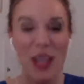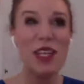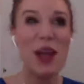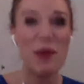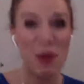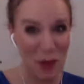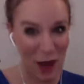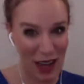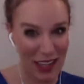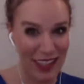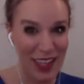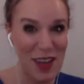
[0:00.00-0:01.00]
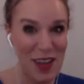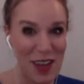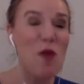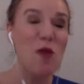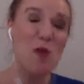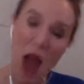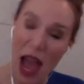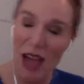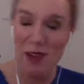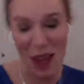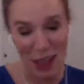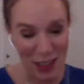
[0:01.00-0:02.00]
Number one,
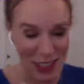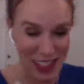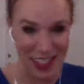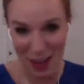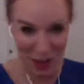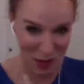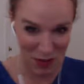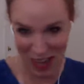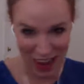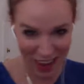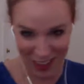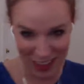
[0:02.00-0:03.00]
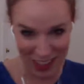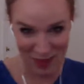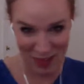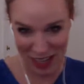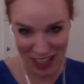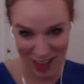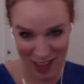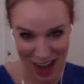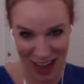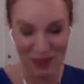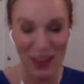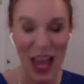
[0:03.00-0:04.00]
Ryan Reynolds has never been hotter than in Blade 3.
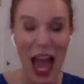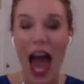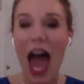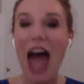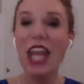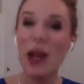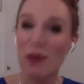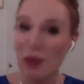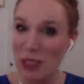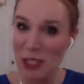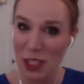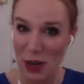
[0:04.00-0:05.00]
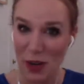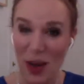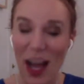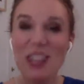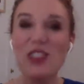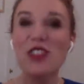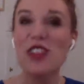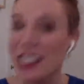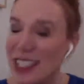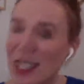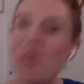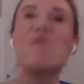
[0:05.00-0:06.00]
Mm-hmm. Number two,
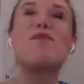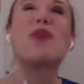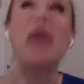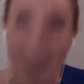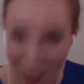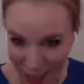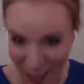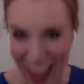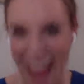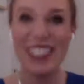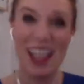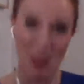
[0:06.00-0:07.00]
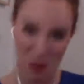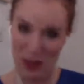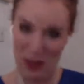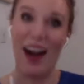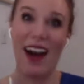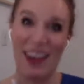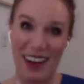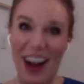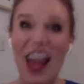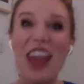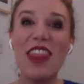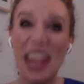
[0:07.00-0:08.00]
Jessica Biel has never been hotter
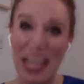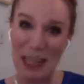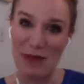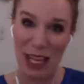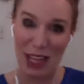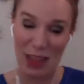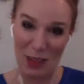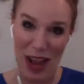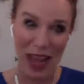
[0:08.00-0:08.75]
than in Blade 3.